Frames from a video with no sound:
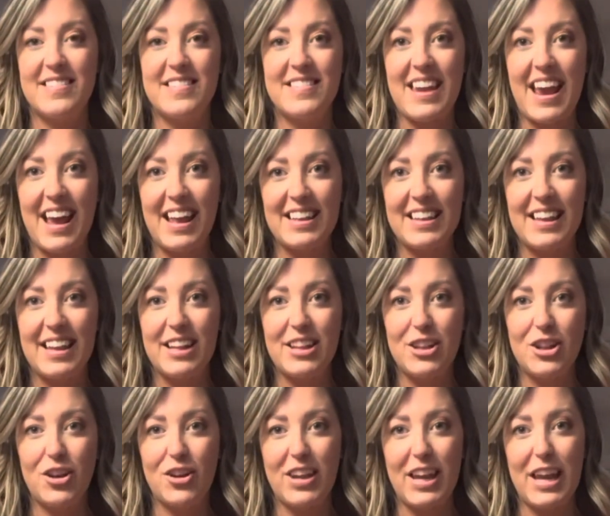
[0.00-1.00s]
Stanley
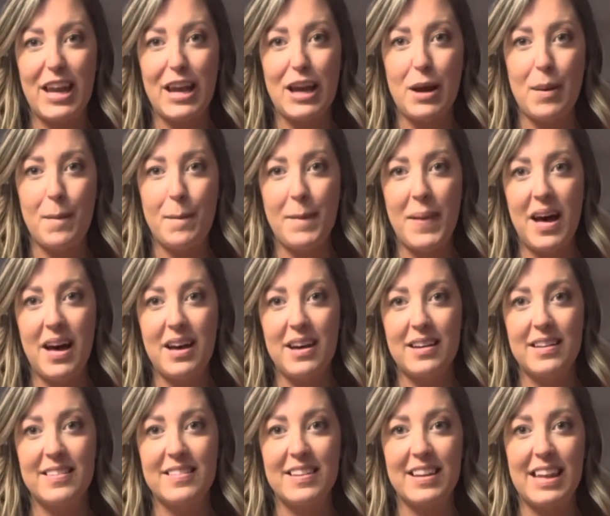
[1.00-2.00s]
looking
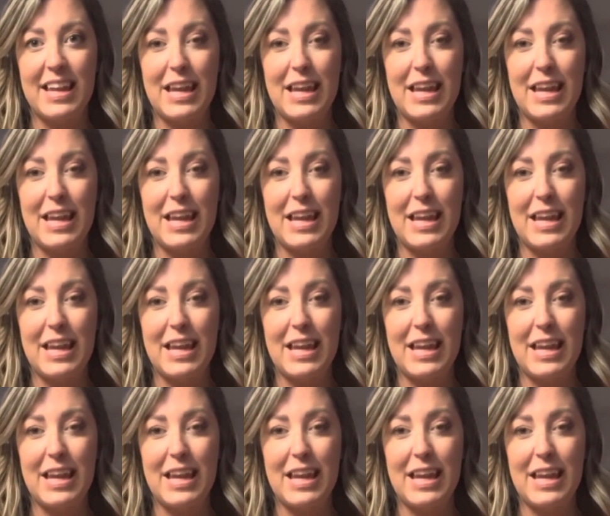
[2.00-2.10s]
mugs to